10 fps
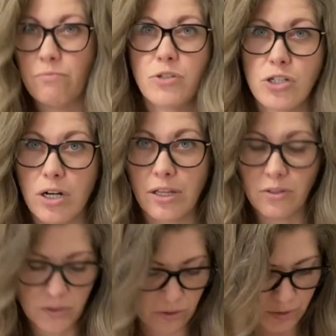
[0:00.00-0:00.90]
jotting
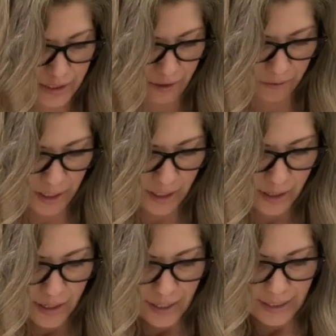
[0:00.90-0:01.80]
those notes down.
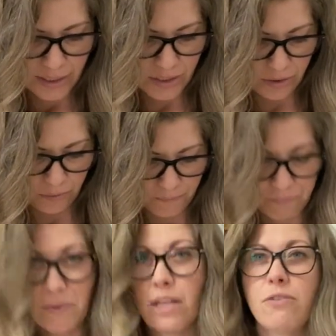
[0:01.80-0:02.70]
So,
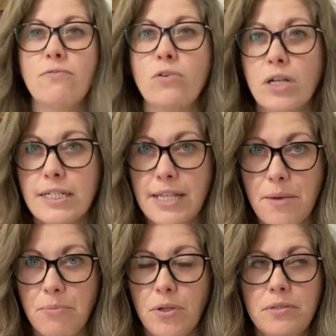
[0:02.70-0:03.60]
for
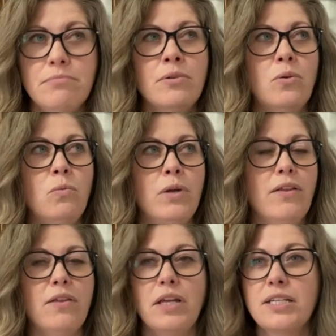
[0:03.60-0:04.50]
example, one
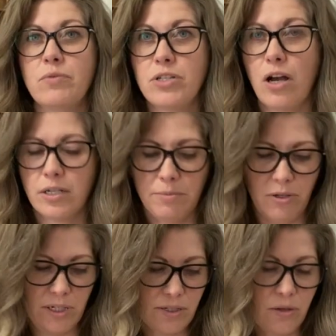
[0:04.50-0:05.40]
of the things we talked
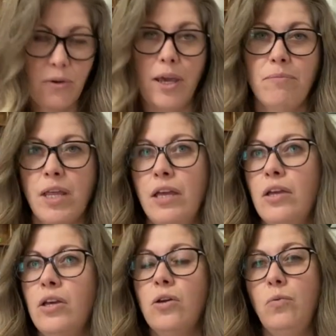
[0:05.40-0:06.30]
about is, okay,
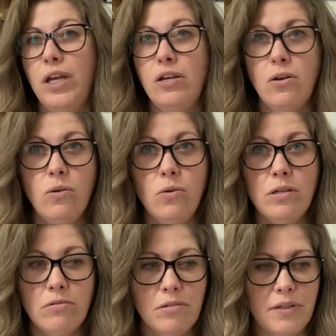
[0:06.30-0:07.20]
we know
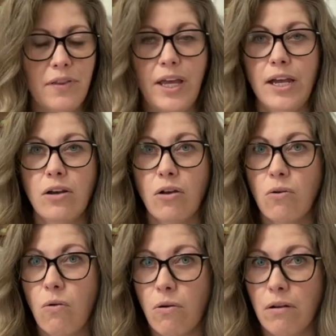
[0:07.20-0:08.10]
that
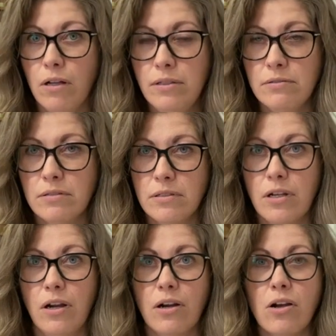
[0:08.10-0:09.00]
coral
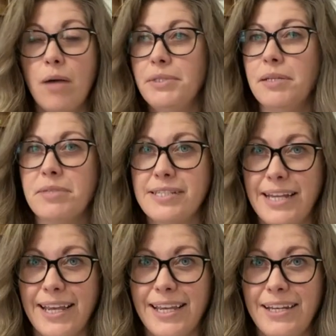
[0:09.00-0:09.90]
are commonly
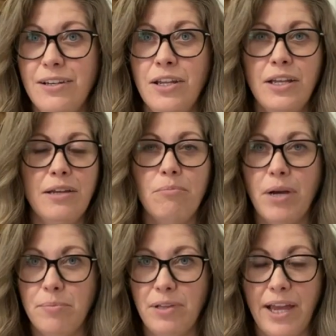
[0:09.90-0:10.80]
mistaken
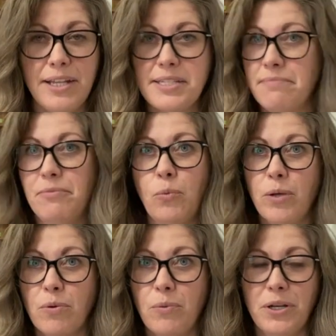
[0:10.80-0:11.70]
by plants. We
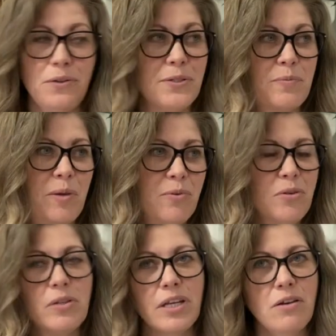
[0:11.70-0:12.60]
were one of those people who
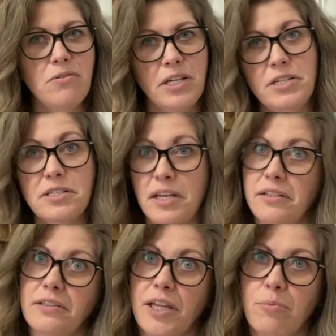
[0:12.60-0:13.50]
were like, oh, they just kind of
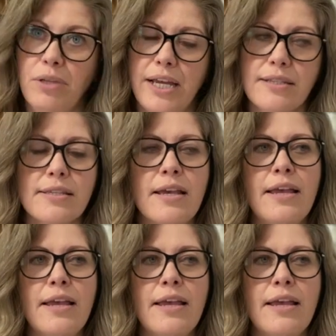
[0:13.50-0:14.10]
look like plants.